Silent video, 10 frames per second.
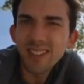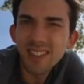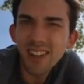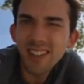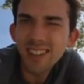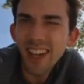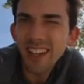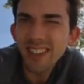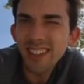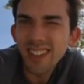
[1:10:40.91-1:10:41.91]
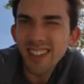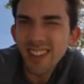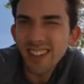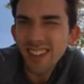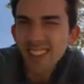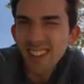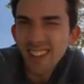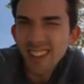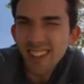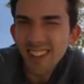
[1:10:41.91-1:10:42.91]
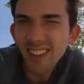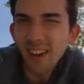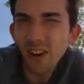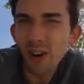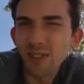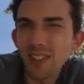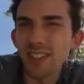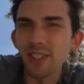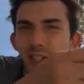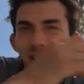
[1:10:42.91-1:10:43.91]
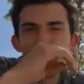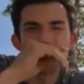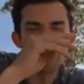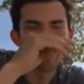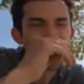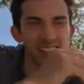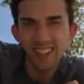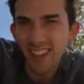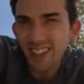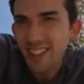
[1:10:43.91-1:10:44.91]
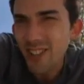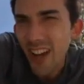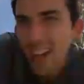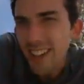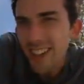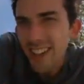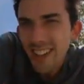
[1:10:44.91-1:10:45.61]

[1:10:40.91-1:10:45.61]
Sorry, Zane. Oh, I was seeing the cheer ones and then I got distracted.